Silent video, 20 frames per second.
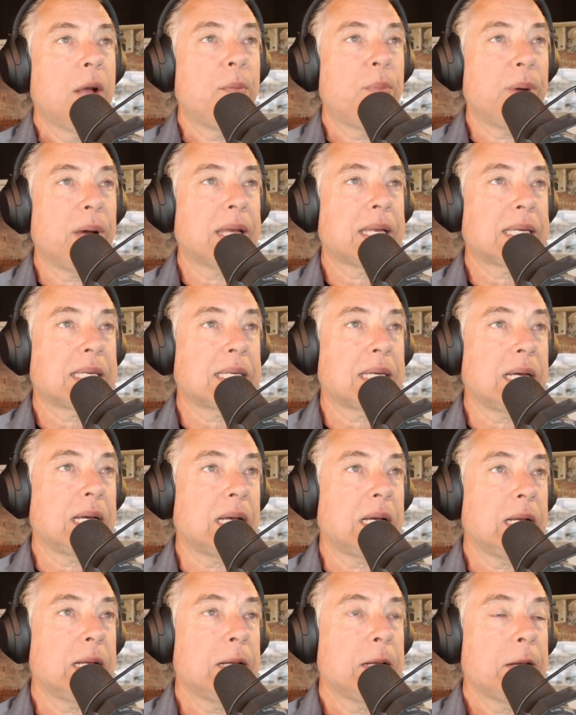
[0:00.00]

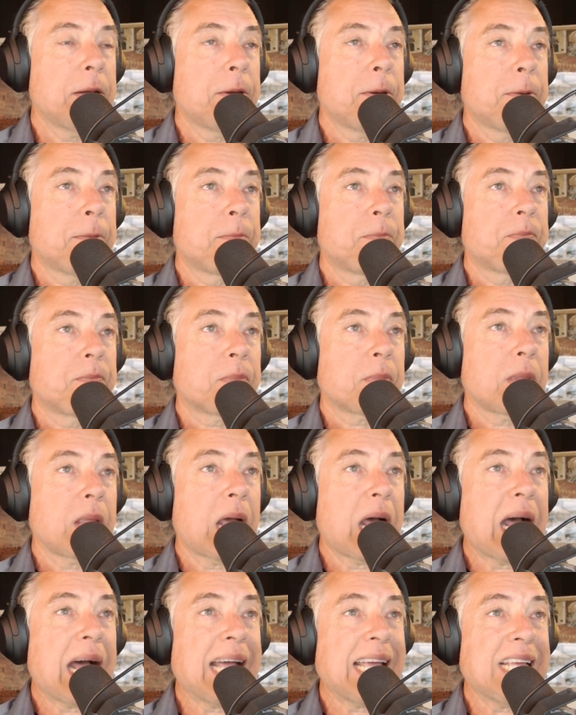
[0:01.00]
But
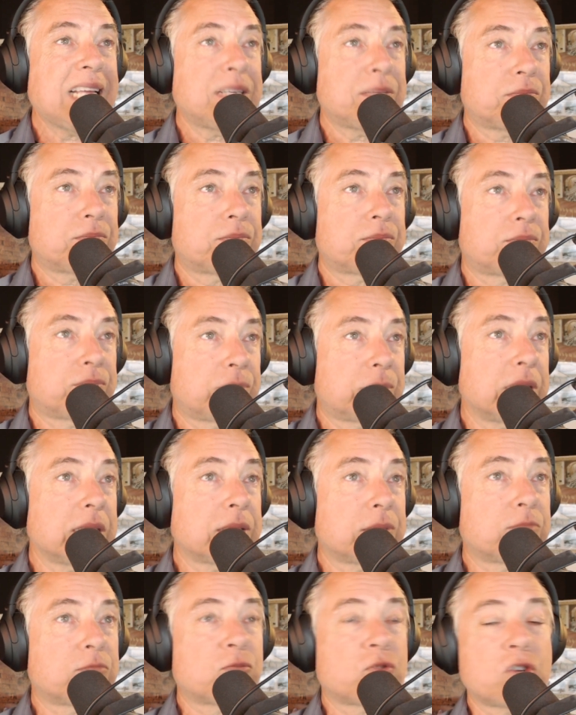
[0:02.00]
I
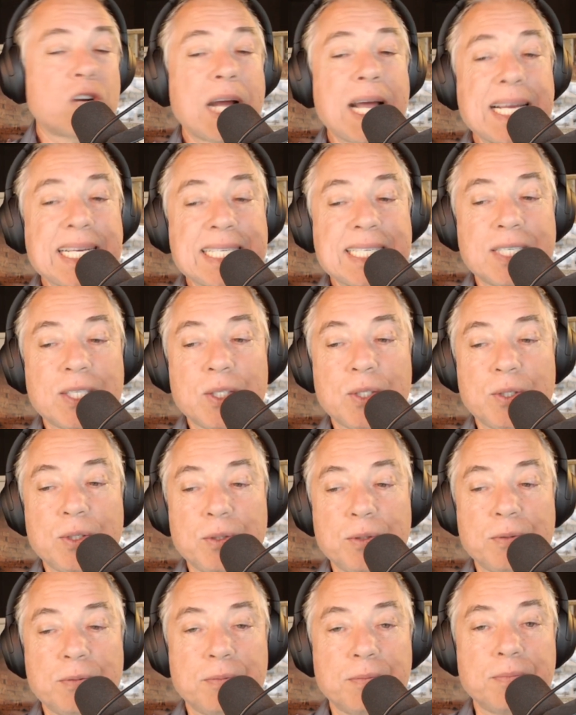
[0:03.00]
just tried
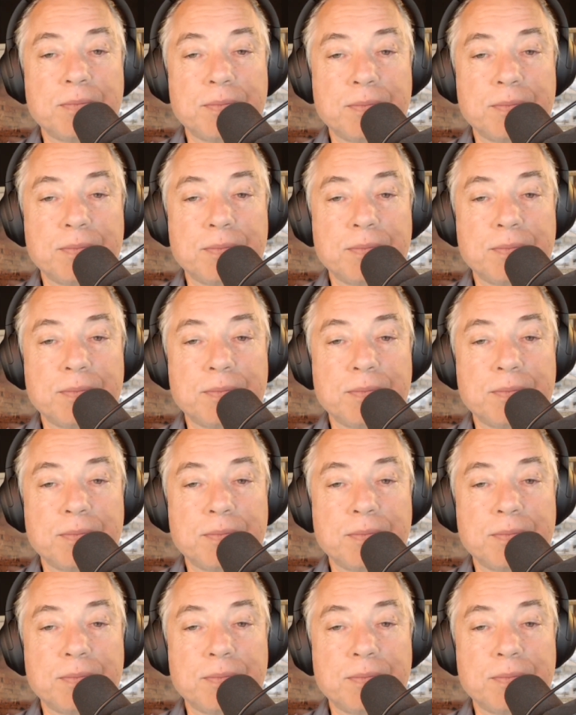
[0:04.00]
to